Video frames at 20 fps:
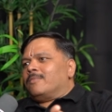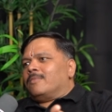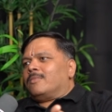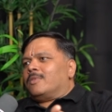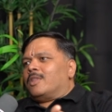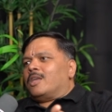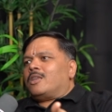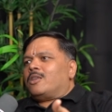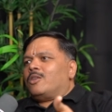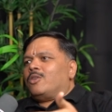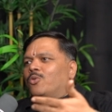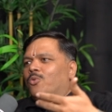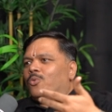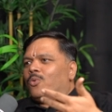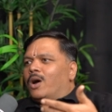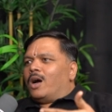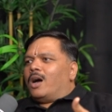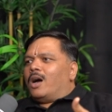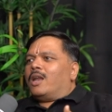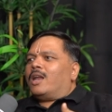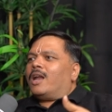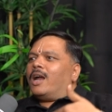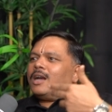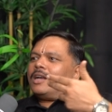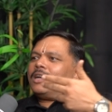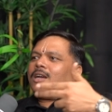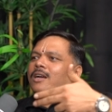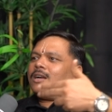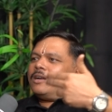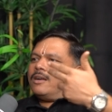then you are
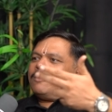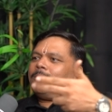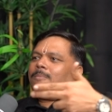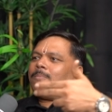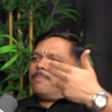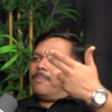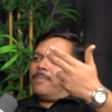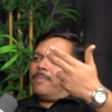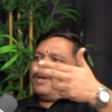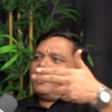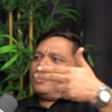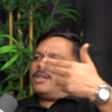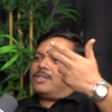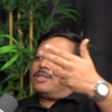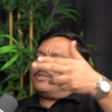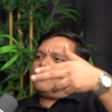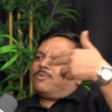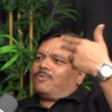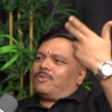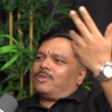at a pace